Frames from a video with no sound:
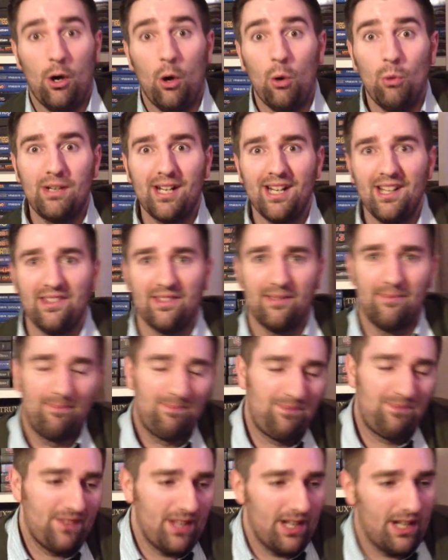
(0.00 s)
all done.
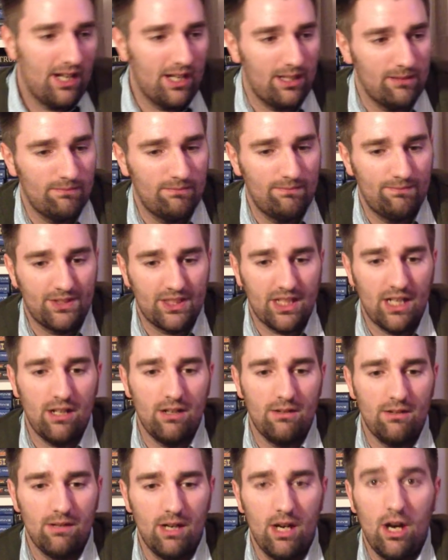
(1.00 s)

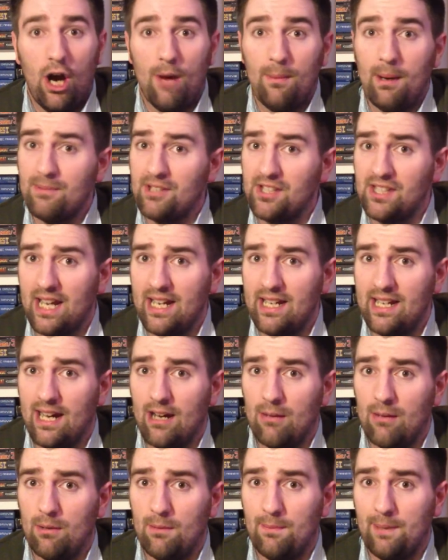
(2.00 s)
So I'm up to date
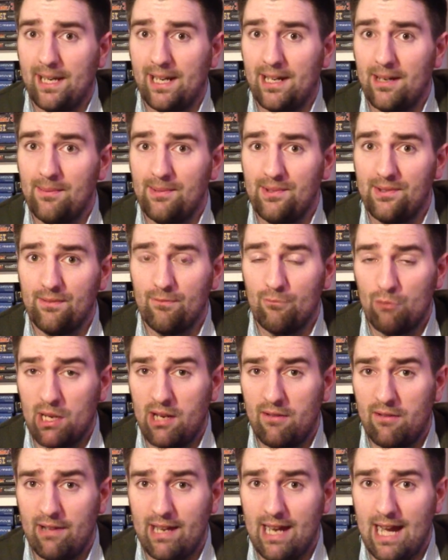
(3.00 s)
now on my pickups.
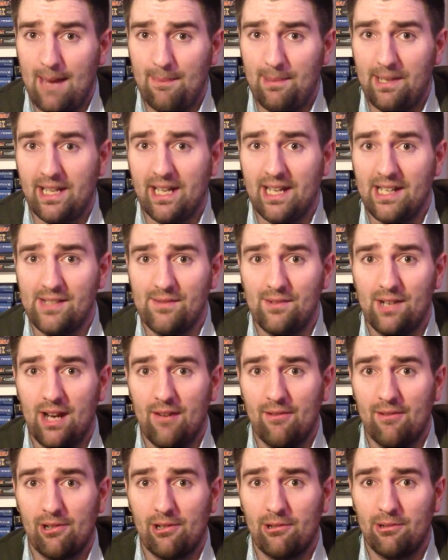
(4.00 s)
Really happy to get this
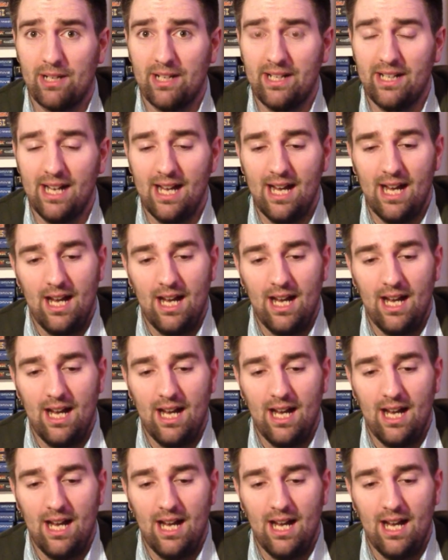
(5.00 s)
video recorded.